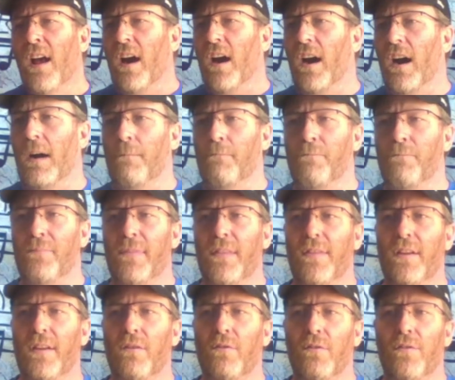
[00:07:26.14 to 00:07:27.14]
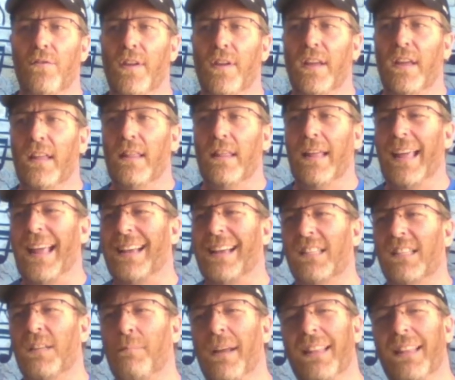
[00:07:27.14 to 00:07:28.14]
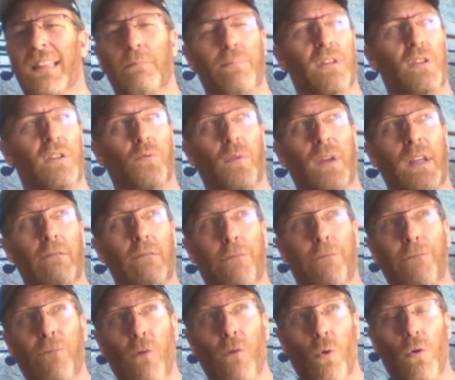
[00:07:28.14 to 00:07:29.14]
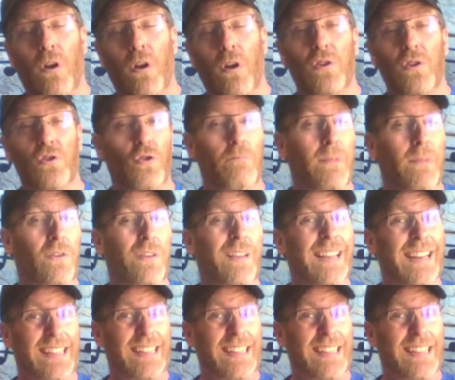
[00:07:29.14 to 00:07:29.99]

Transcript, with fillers: um, they, they estimate that between 400 million